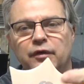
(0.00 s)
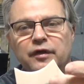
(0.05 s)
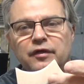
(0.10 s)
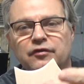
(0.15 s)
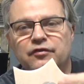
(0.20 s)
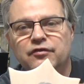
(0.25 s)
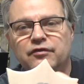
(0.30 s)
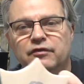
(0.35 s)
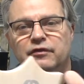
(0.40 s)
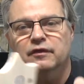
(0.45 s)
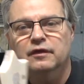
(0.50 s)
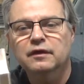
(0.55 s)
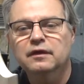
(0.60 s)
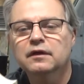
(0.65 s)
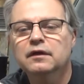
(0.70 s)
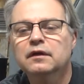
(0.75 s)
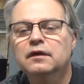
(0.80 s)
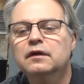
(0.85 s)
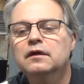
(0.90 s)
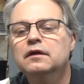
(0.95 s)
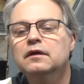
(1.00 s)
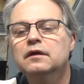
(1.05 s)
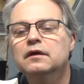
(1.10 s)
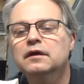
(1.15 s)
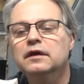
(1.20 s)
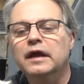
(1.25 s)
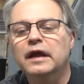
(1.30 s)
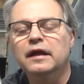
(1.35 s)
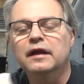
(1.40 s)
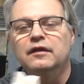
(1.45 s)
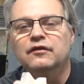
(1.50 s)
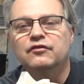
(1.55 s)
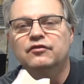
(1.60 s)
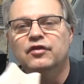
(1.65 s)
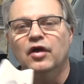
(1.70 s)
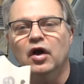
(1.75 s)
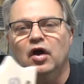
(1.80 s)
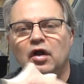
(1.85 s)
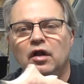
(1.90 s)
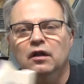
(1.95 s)
is kind of
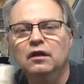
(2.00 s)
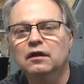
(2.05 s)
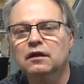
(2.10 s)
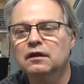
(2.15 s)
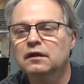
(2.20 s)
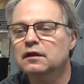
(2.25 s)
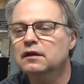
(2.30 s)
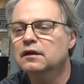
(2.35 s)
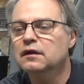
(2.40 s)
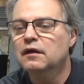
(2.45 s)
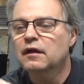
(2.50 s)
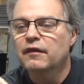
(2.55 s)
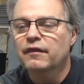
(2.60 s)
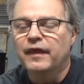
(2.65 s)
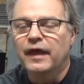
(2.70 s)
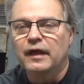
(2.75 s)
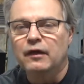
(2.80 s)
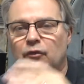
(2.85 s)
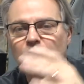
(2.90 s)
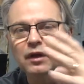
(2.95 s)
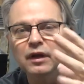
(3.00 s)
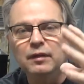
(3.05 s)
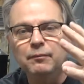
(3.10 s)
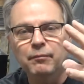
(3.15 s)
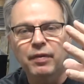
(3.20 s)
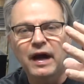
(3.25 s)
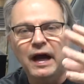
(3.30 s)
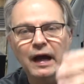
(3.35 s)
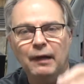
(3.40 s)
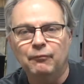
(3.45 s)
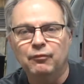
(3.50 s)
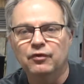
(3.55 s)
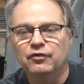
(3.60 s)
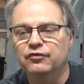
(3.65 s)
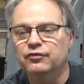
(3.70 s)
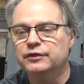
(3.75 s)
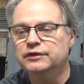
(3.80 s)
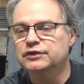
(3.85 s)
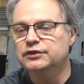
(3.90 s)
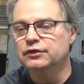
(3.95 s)
dull. That'll really pop
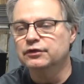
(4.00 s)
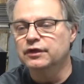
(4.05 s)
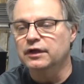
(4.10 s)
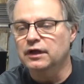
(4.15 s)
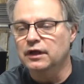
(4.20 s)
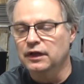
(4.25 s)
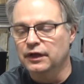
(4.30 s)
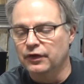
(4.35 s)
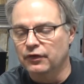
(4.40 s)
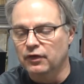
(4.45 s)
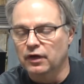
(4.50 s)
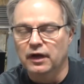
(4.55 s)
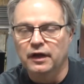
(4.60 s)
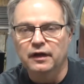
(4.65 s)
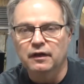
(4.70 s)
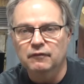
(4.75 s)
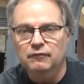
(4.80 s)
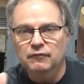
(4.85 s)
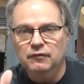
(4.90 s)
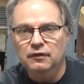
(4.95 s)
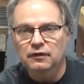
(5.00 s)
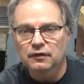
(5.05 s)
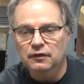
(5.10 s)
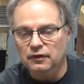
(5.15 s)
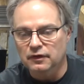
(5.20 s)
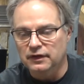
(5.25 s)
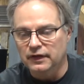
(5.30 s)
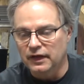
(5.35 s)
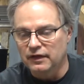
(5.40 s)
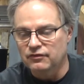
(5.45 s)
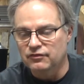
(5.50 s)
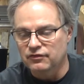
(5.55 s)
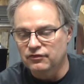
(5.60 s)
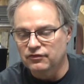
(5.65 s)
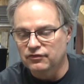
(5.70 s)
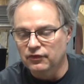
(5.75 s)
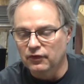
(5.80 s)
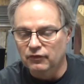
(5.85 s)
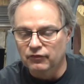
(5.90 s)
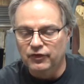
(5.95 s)
once we shoot the clear on it. Look nice and
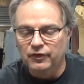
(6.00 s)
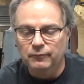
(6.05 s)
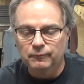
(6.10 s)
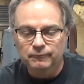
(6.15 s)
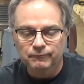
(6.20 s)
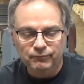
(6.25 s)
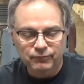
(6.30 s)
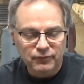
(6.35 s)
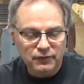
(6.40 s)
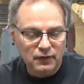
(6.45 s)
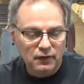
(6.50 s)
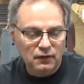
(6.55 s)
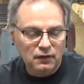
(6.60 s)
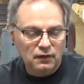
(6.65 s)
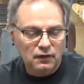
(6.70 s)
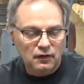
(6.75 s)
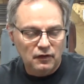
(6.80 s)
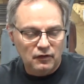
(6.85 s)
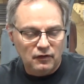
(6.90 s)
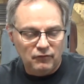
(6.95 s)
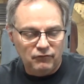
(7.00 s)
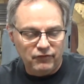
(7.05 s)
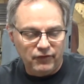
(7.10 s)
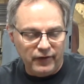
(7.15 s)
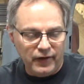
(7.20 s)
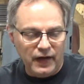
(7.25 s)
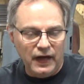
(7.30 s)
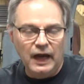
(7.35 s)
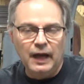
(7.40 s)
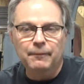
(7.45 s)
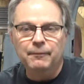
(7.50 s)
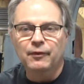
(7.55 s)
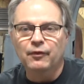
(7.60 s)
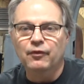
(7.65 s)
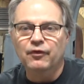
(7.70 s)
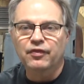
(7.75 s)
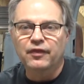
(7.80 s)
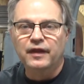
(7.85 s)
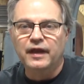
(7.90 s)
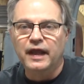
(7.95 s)
silver. I'm very happy
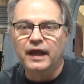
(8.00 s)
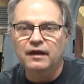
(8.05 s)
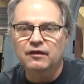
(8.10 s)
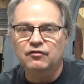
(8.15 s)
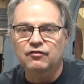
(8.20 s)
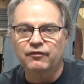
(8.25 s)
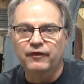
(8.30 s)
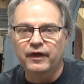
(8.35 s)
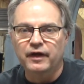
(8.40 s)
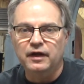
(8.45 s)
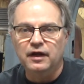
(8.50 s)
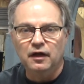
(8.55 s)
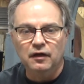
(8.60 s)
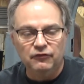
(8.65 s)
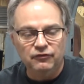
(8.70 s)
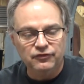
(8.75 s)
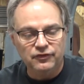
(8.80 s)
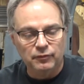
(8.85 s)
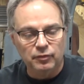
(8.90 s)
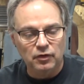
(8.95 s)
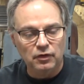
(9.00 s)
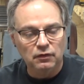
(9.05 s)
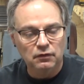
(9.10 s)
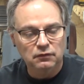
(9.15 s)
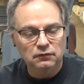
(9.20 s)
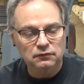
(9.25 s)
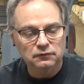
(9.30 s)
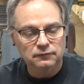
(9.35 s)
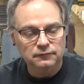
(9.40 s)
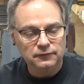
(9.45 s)
with the neck. It's very comfortable.